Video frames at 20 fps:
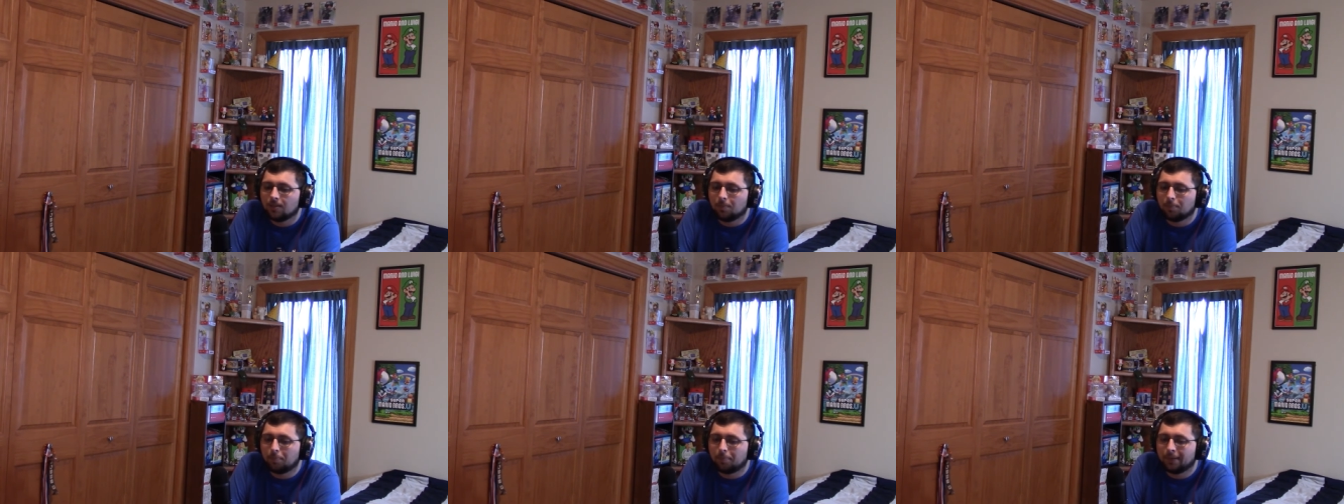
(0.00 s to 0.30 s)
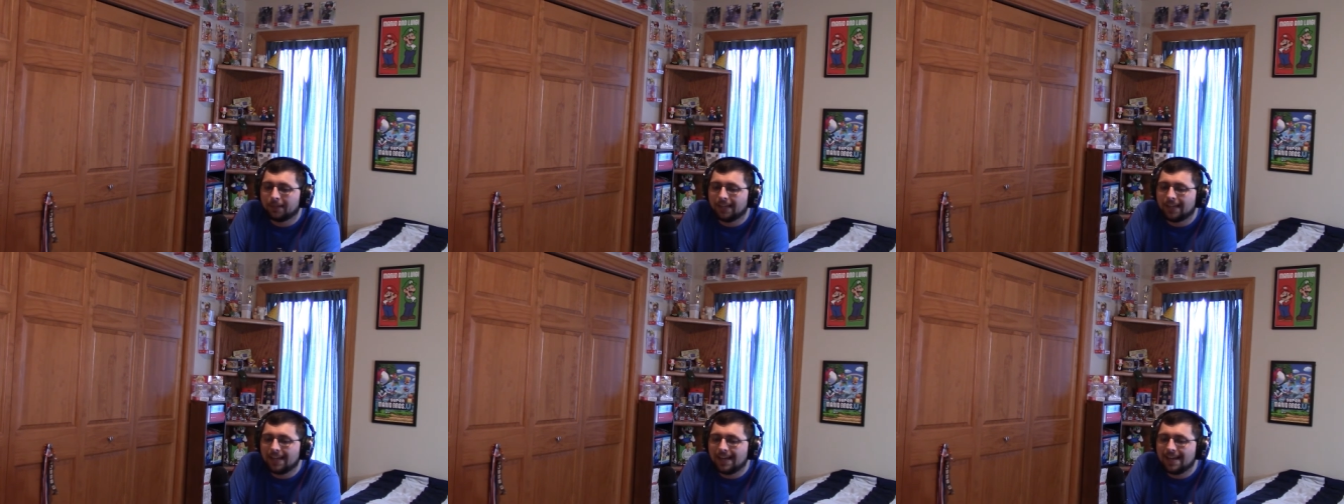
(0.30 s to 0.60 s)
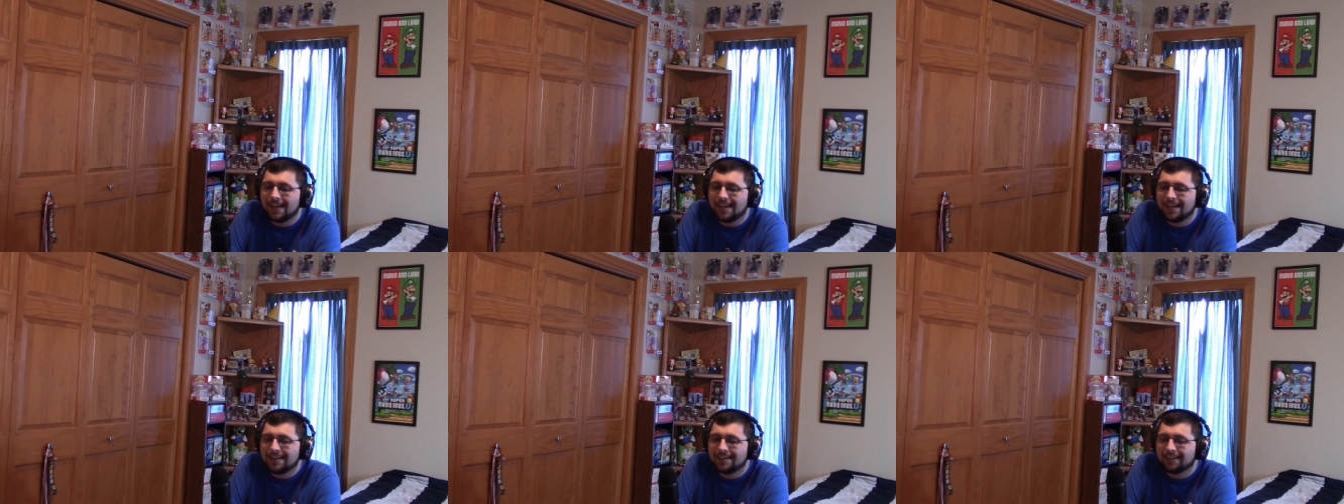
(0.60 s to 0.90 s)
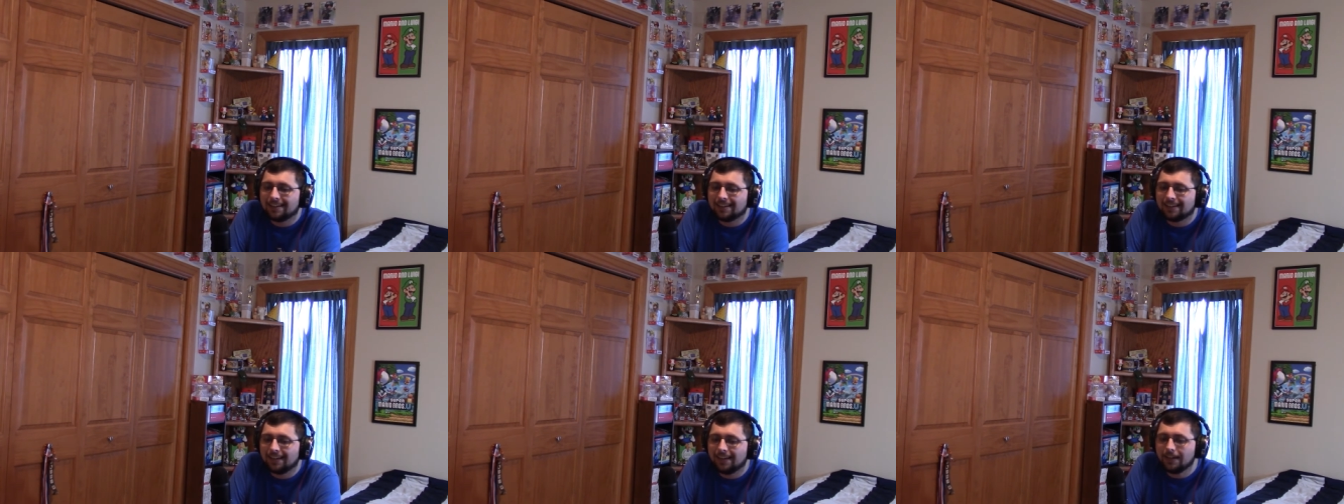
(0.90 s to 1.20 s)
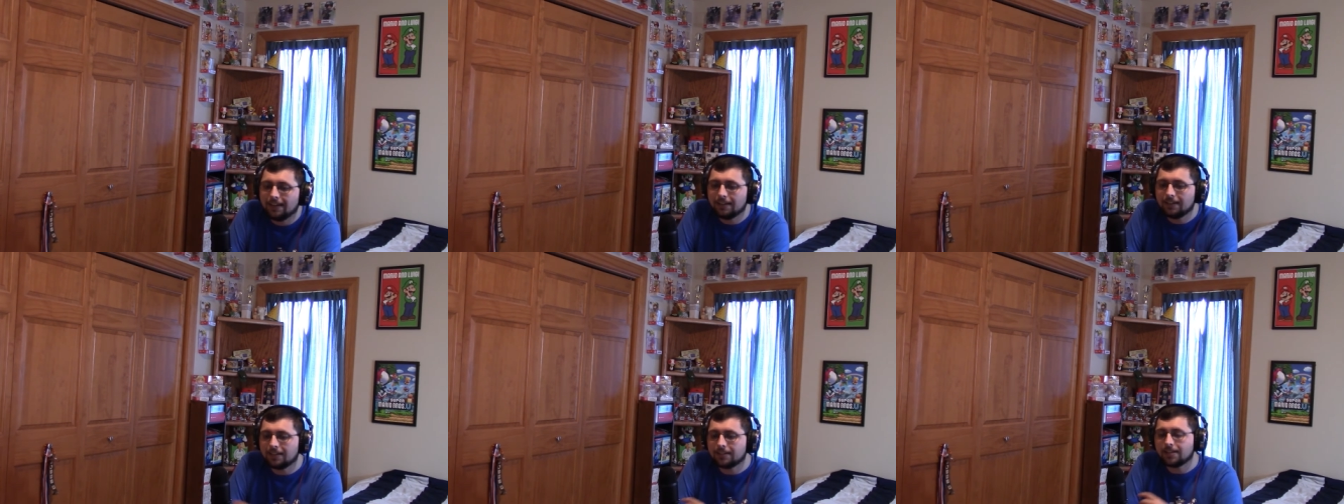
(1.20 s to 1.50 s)
and
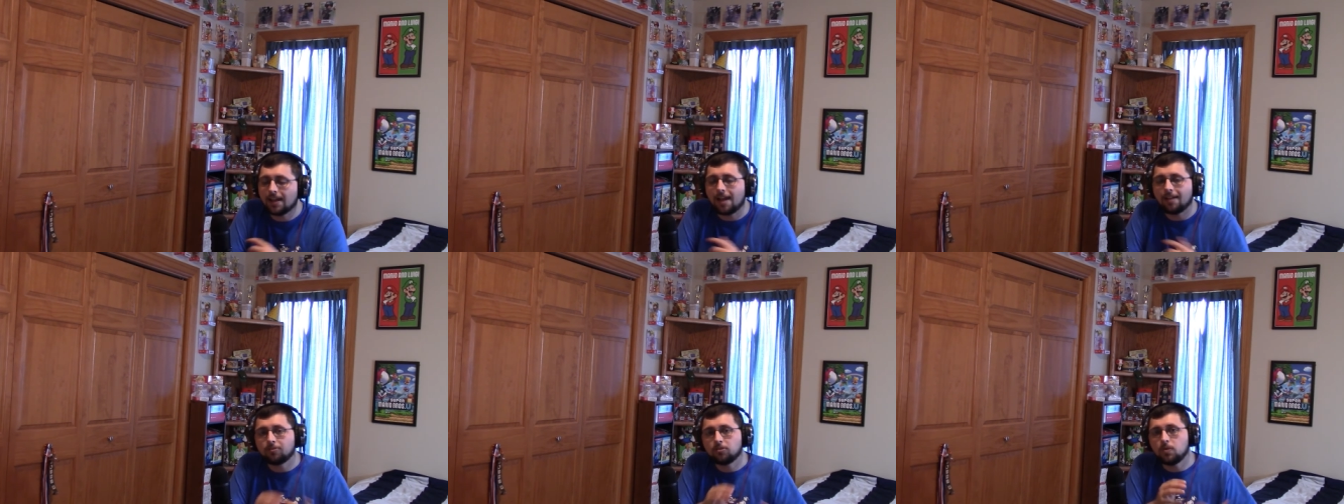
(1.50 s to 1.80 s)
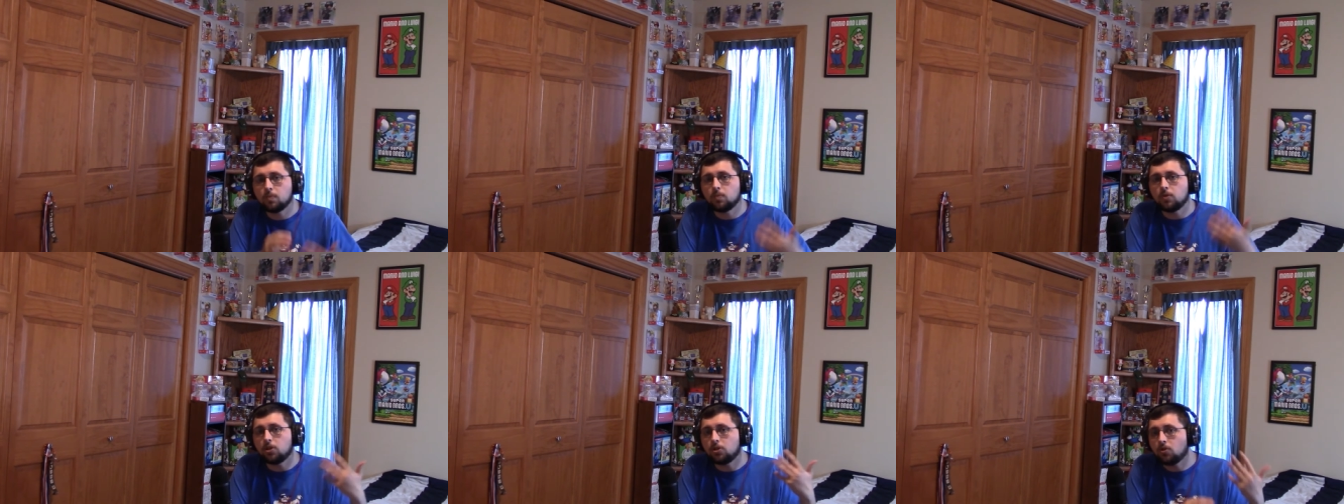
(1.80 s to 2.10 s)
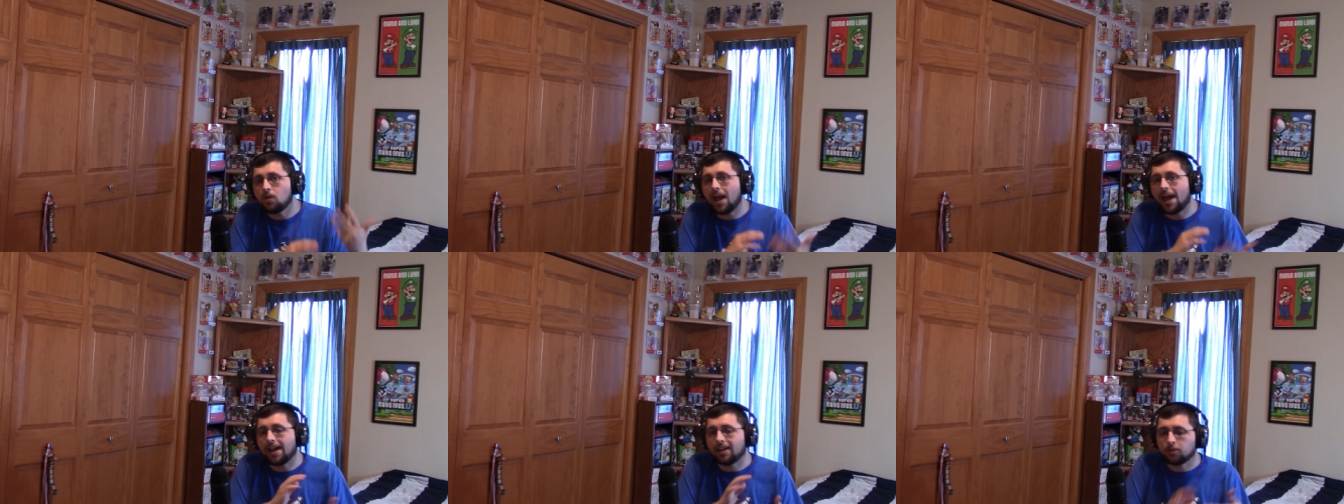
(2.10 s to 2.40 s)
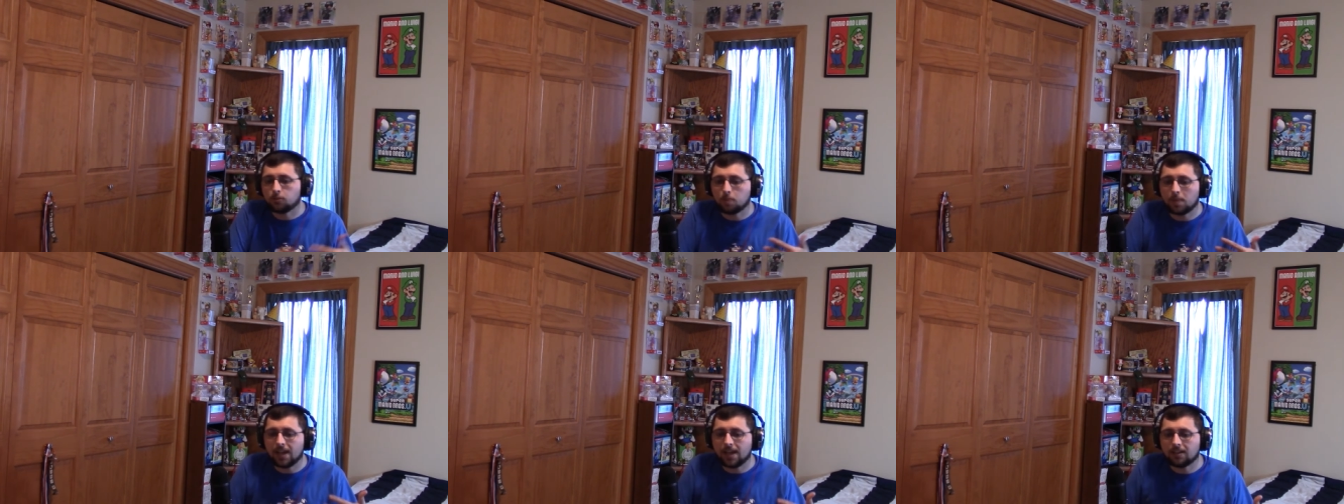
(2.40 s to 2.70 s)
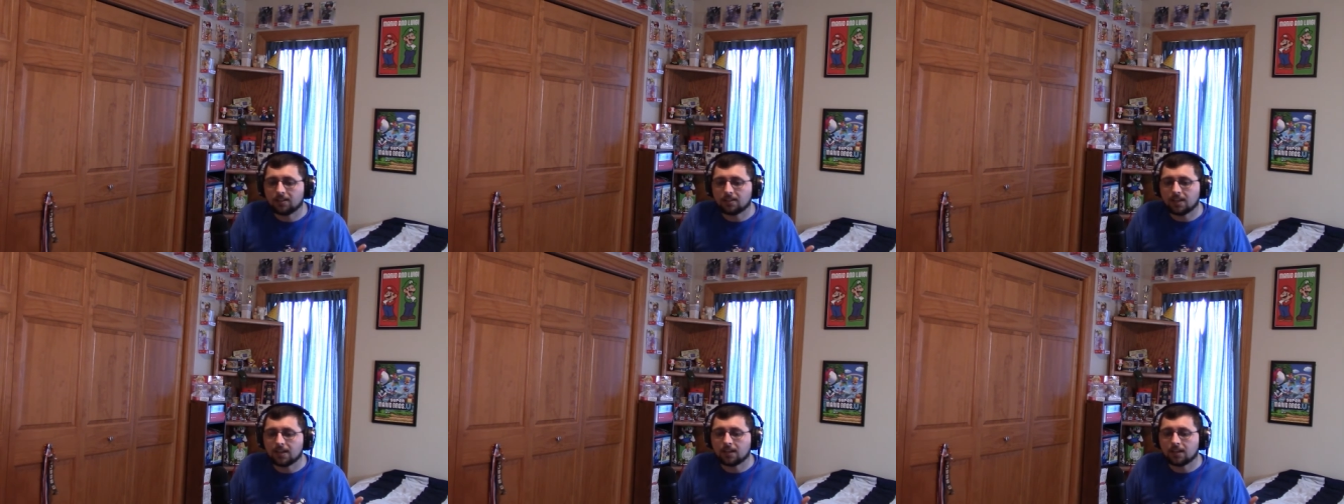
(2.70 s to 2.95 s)
it does have some new aspects,